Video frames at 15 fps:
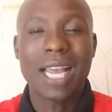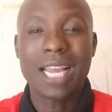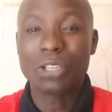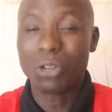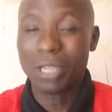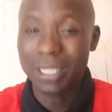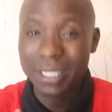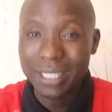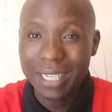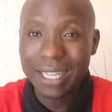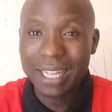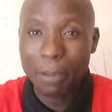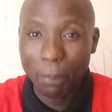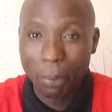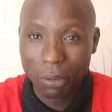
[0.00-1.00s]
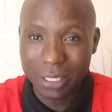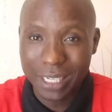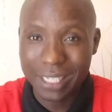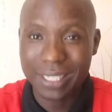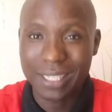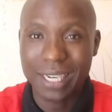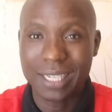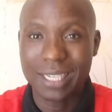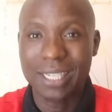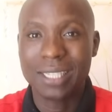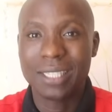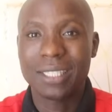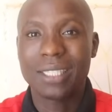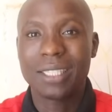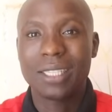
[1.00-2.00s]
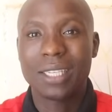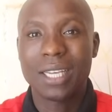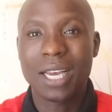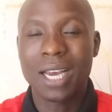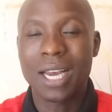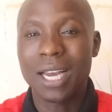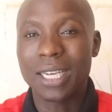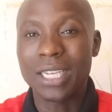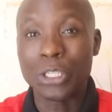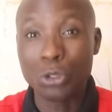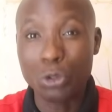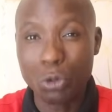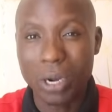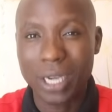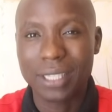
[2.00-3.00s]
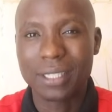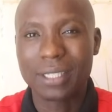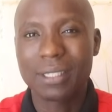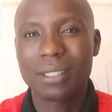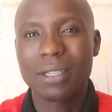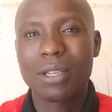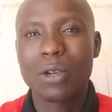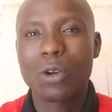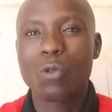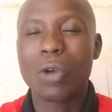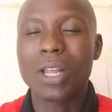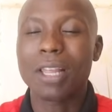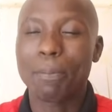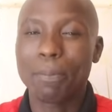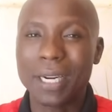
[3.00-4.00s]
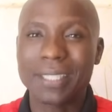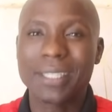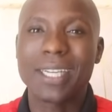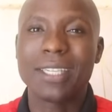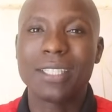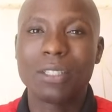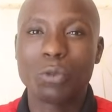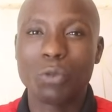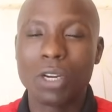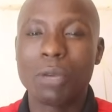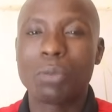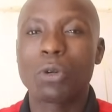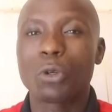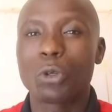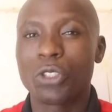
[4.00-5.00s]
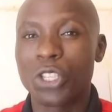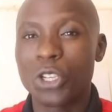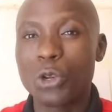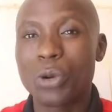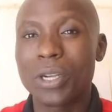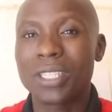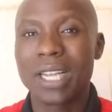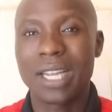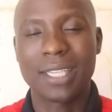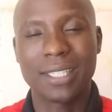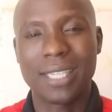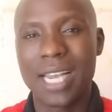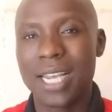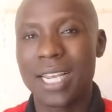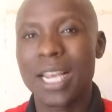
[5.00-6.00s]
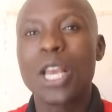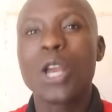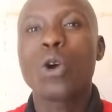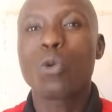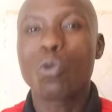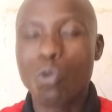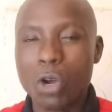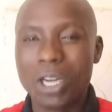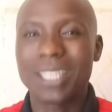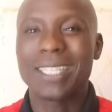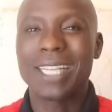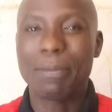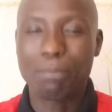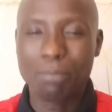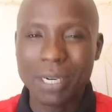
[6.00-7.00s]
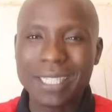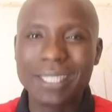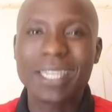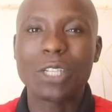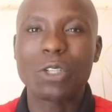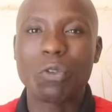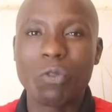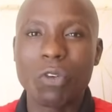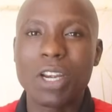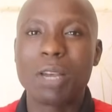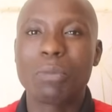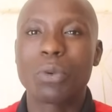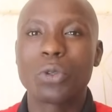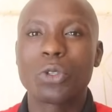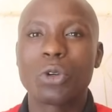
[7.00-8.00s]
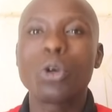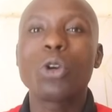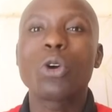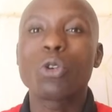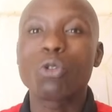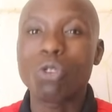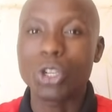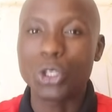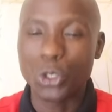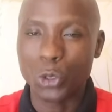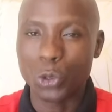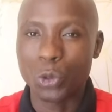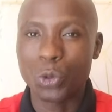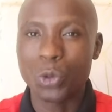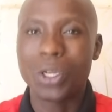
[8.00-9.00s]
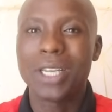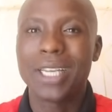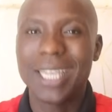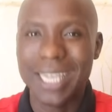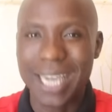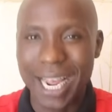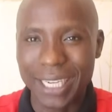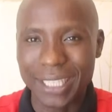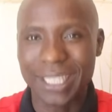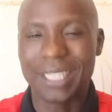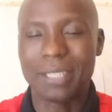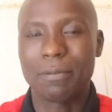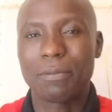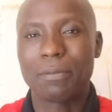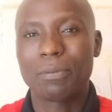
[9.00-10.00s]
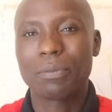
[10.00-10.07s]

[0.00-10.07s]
And you can see they protested in U.S. when the president, William Ruto, was in U.S. saying, what is the president of William Ruto going to do in Haiti?